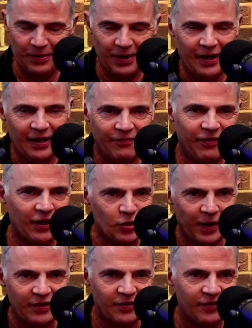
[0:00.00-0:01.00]

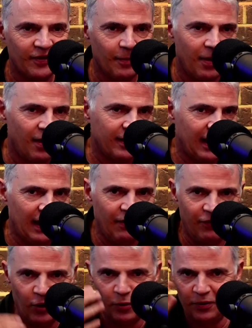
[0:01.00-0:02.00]
fluctuations in the market. If
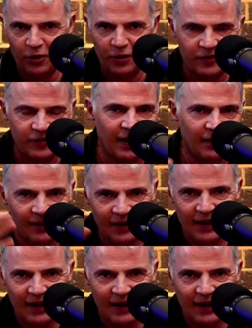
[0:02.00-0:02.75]
you can sell,